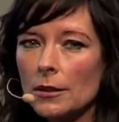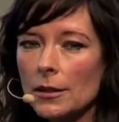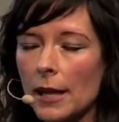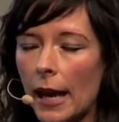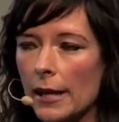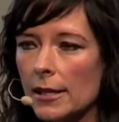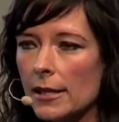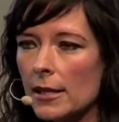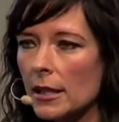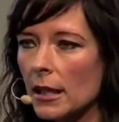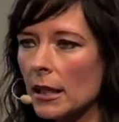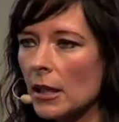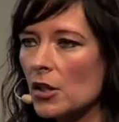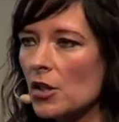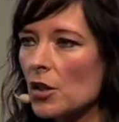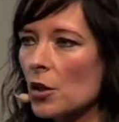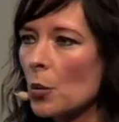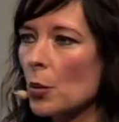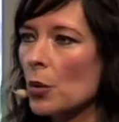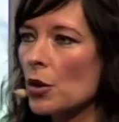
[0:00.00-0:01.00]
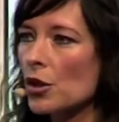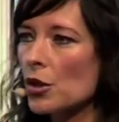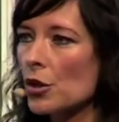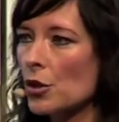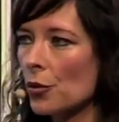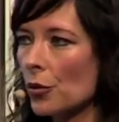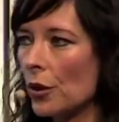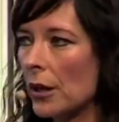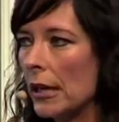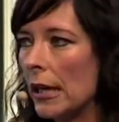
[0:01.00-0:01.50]
testing, so we're
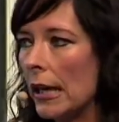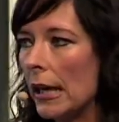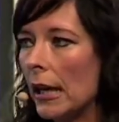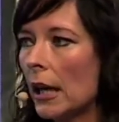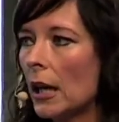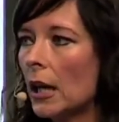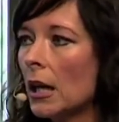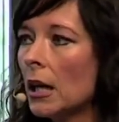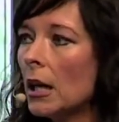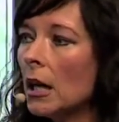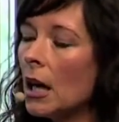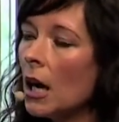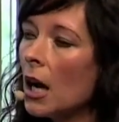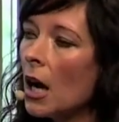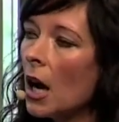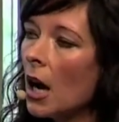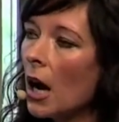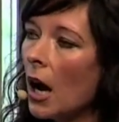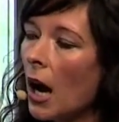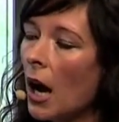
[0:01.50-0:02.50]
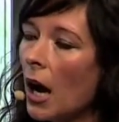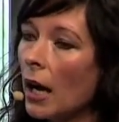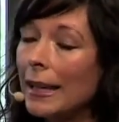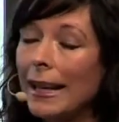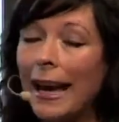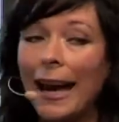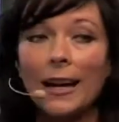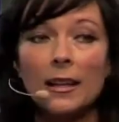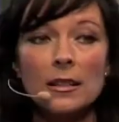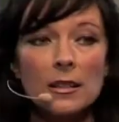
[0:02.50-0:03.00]
screening
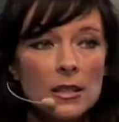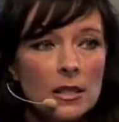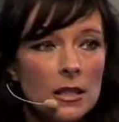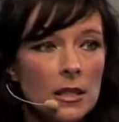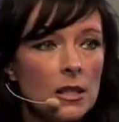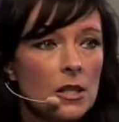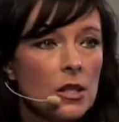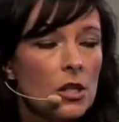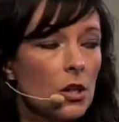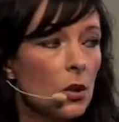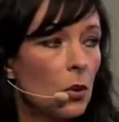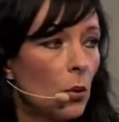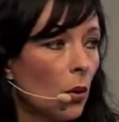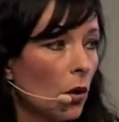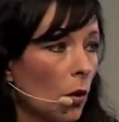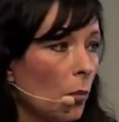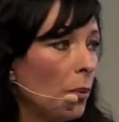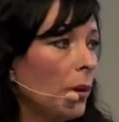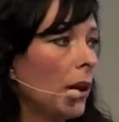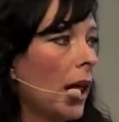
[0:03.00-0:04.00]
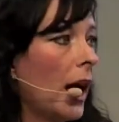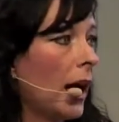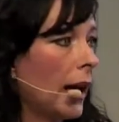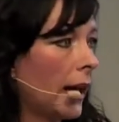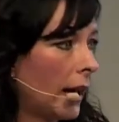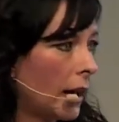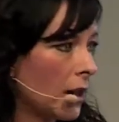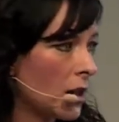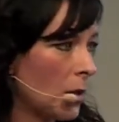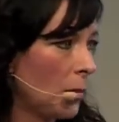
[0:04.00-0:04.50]
candidates who are
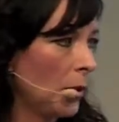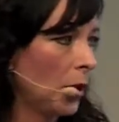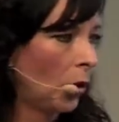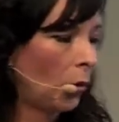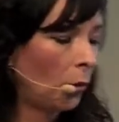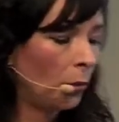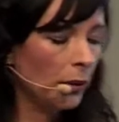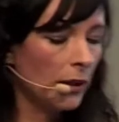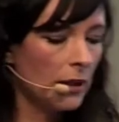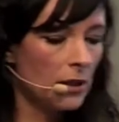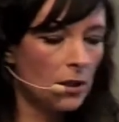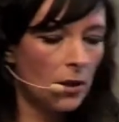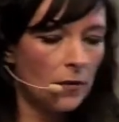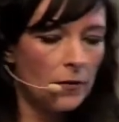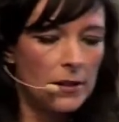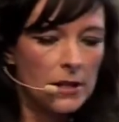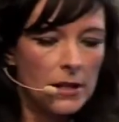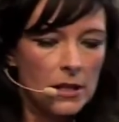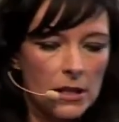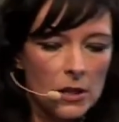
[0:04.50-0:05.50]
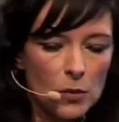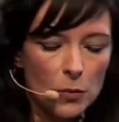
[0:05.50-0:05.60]
applying to become police officers.